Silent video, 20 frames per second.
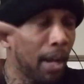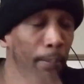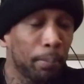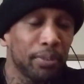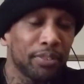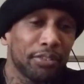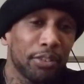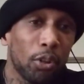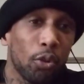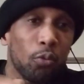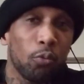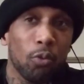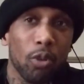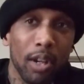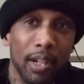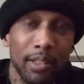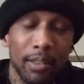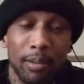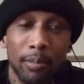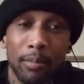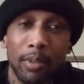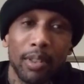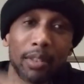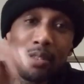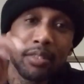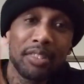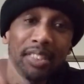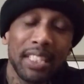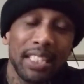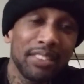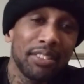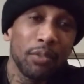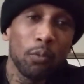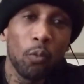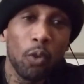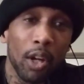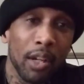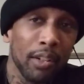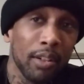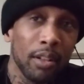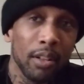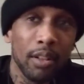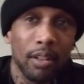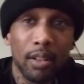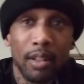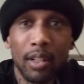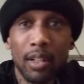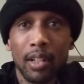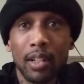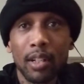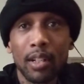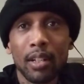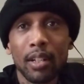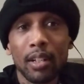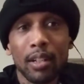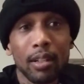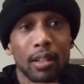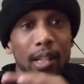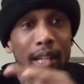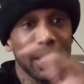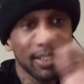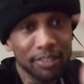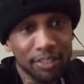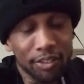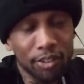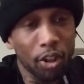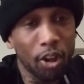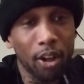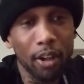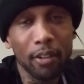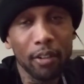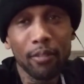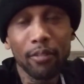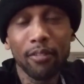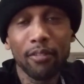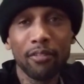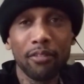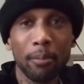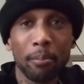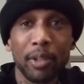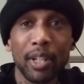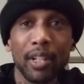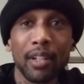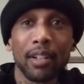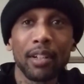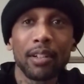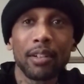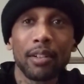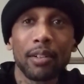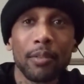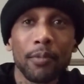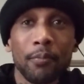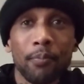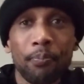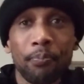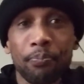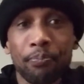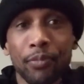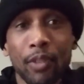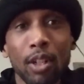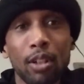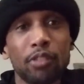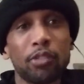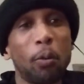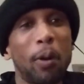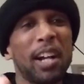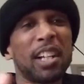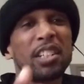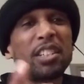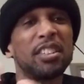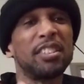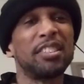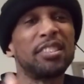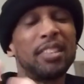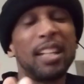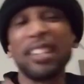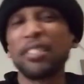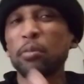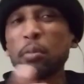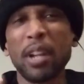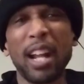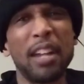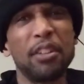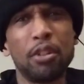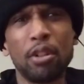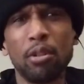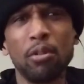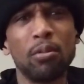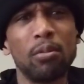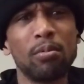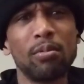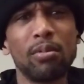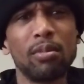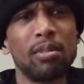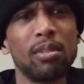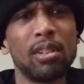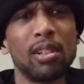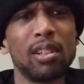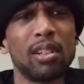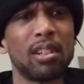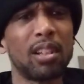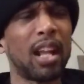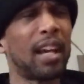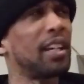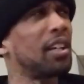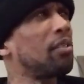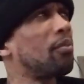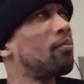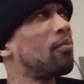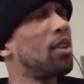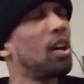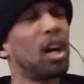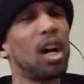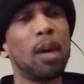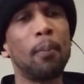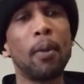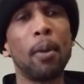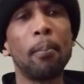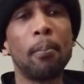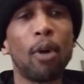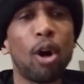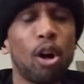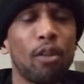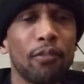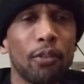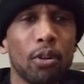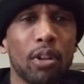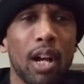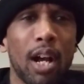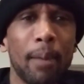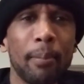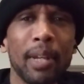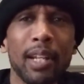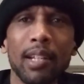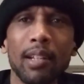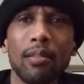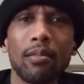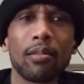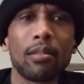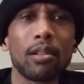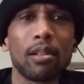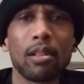episode one, season one, and start from there. So I could just, that's what I do. Like, I'm a Marvel comic,